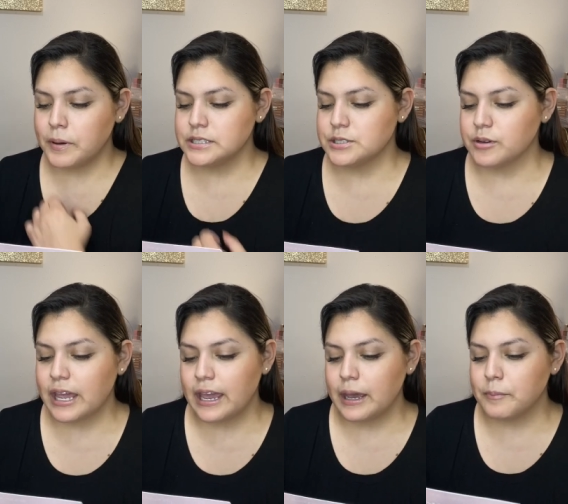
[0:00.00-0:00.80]
bundle
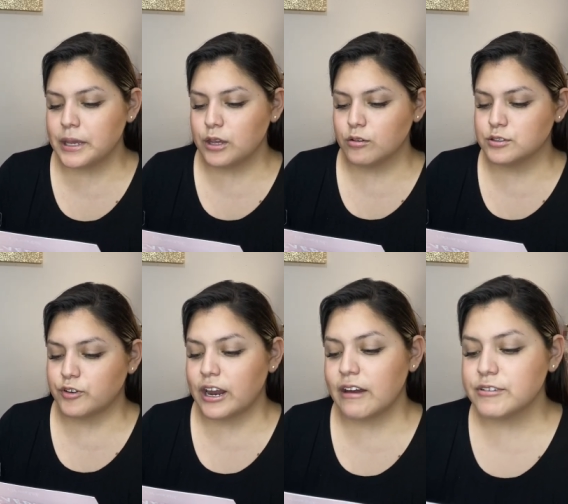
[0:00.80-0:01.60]
can be used
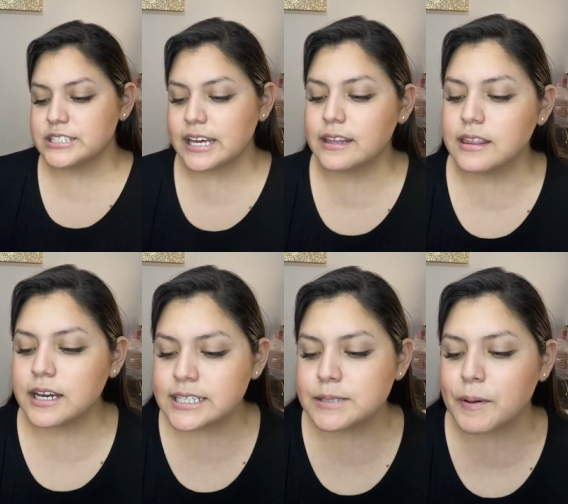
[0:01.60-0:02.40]
for everyday
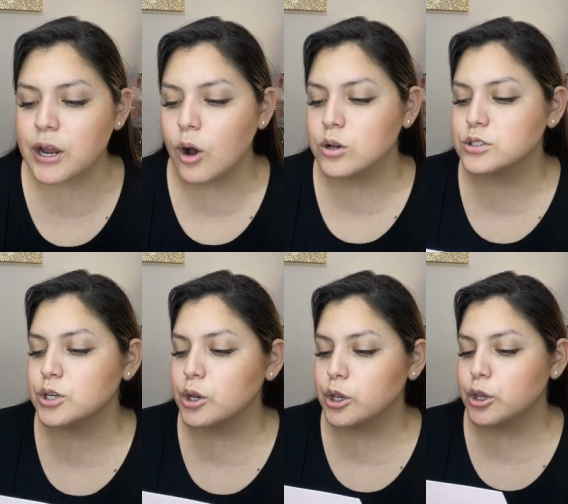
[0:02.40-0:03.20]
looks, but
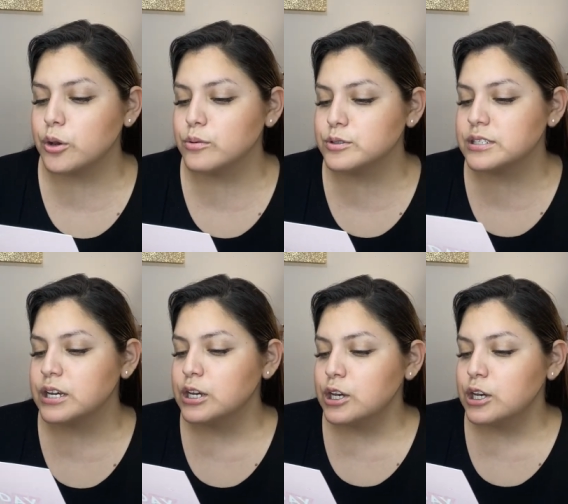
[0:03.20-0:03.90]
also used